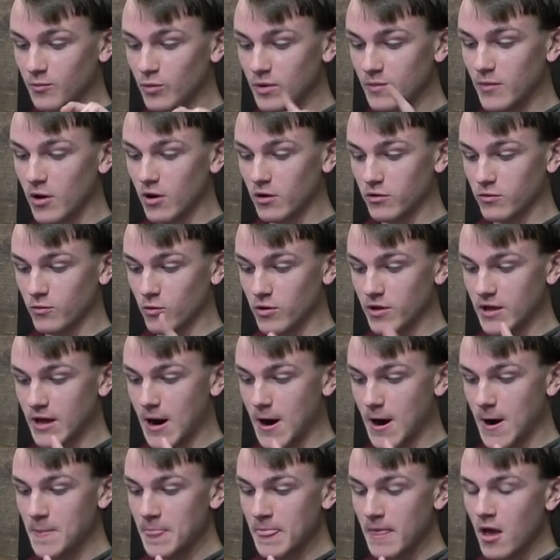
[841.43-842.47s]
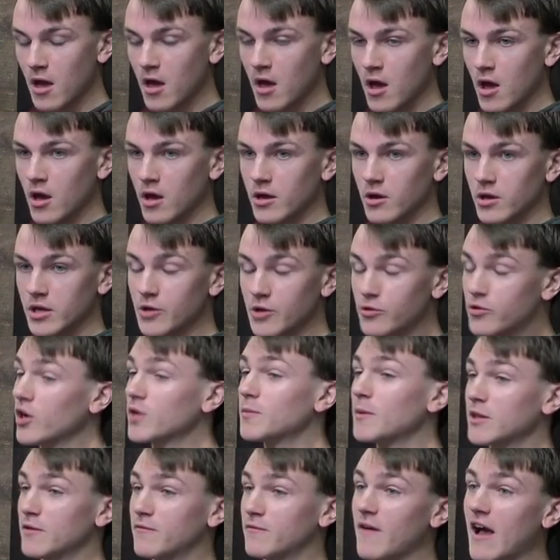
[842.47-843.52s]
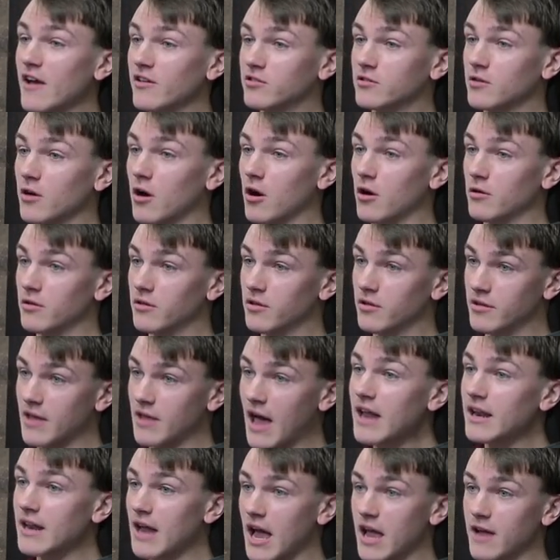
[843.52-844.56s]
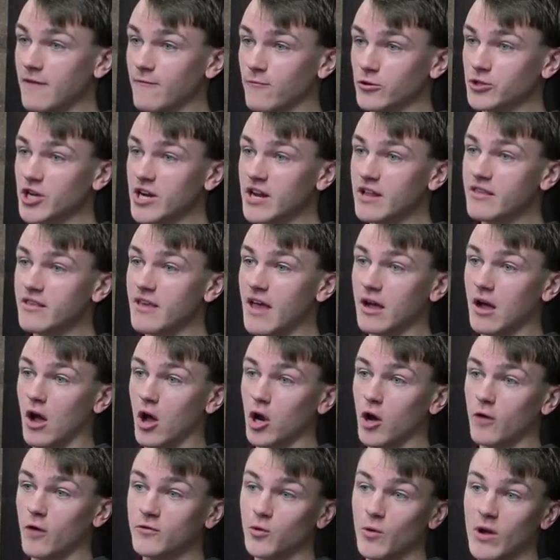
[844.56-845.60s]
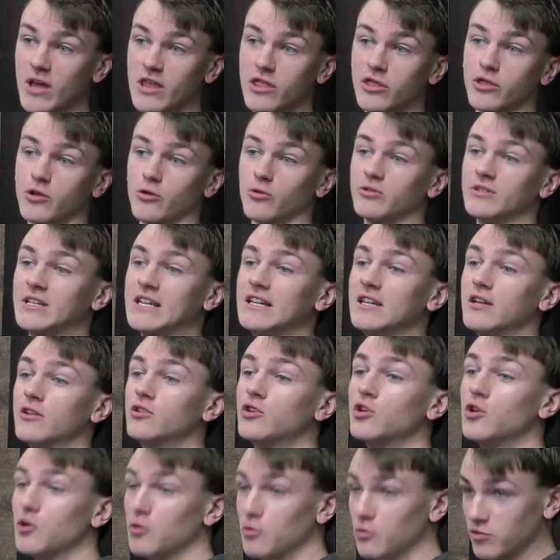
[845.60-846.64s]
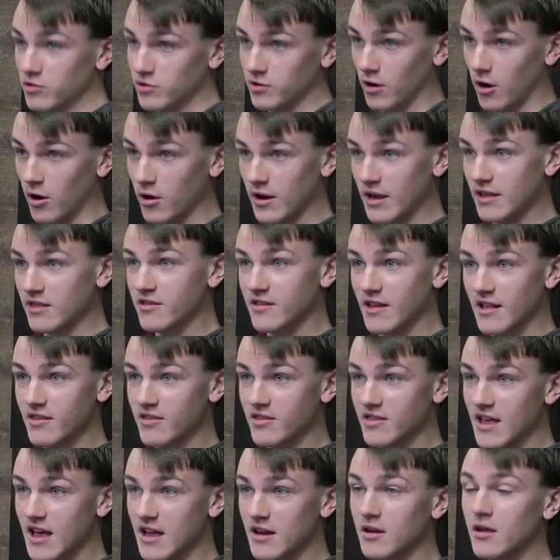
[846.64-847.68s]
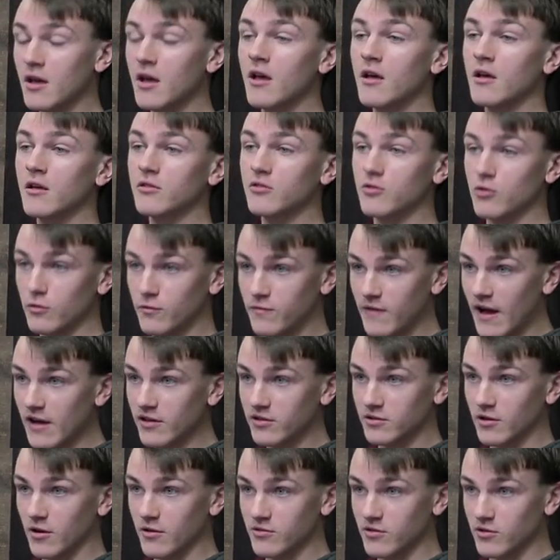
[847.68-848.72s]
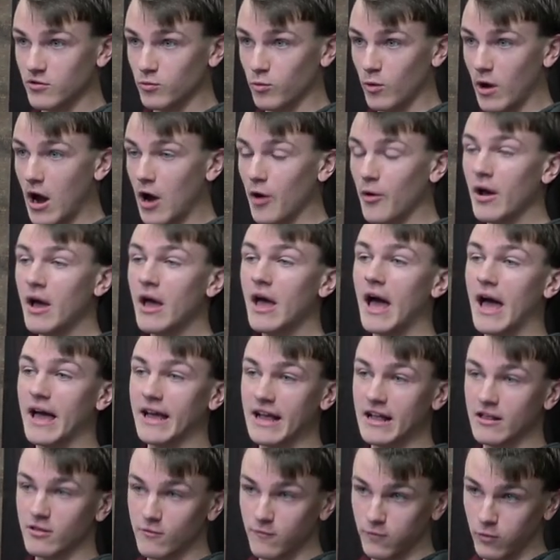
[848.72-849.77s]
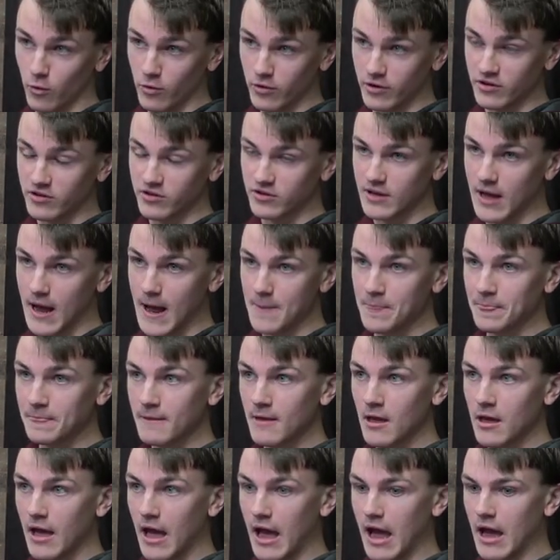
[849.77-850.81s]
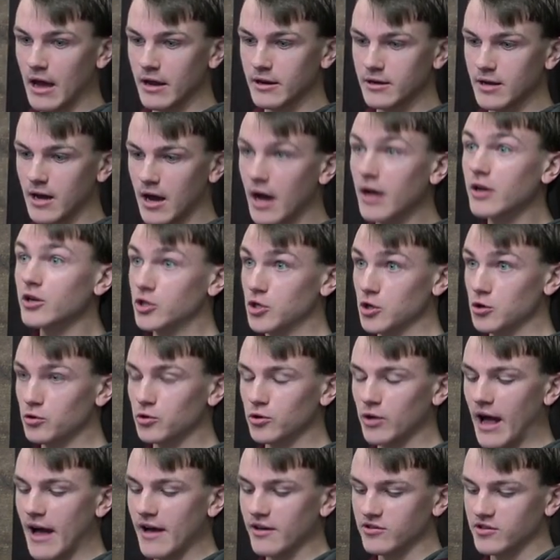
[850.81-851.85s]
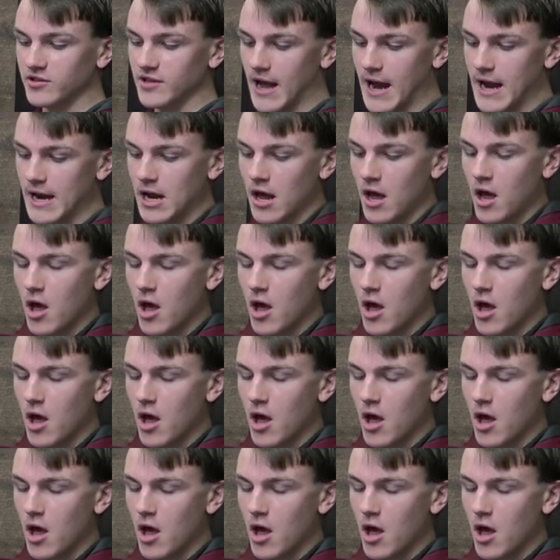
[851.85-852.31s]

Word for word: We both were there. You talked about the fast start. That night, Virginia Tech got off to a thirteen to two start, and since then, two fast starts as well against Florida State and uh, Duke last night.